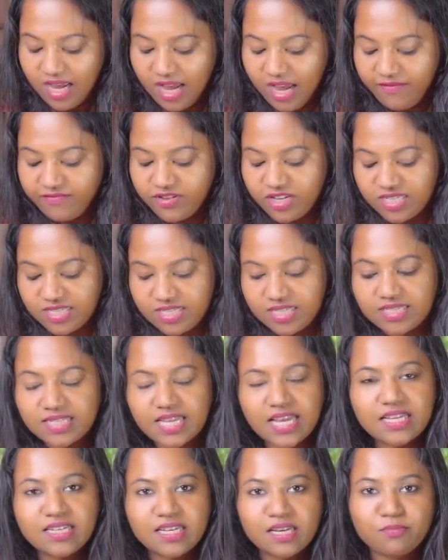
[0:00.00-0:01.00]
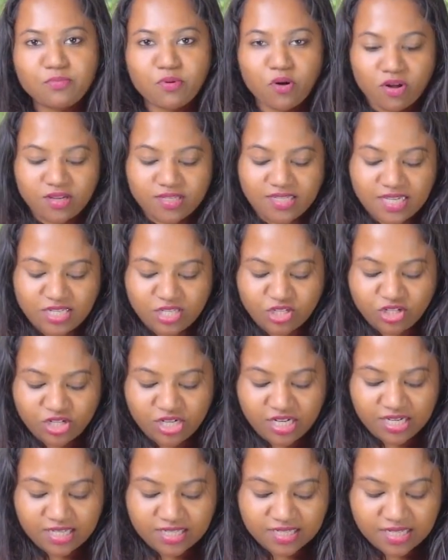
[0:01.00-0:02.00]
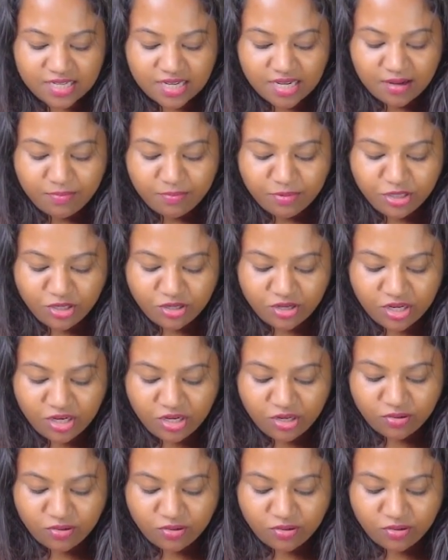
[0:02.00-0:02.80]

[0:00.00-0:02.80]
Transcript: I have just this Indian processed cheese, but you can